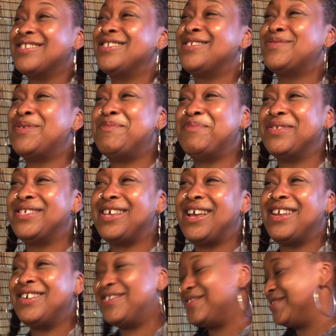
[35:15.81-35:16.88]
sweet
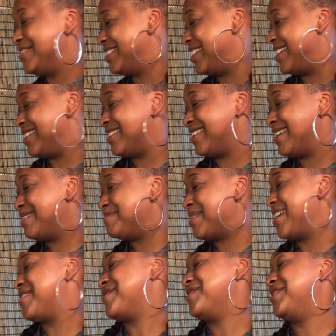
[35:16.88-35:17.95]
potatoes and
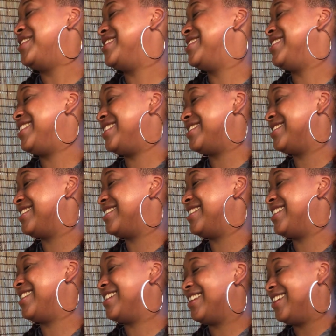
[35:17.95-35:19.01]
macaroni and cheese
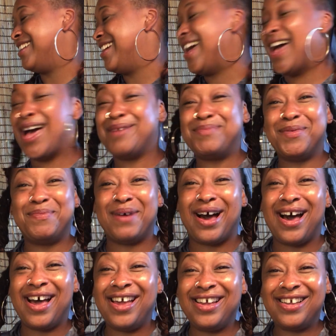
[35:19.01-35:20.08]
and apple
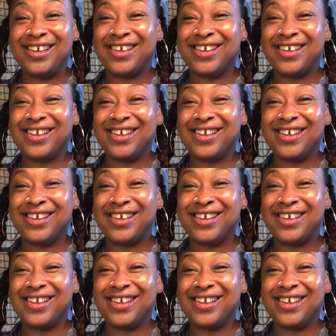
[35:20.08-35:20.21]
pie.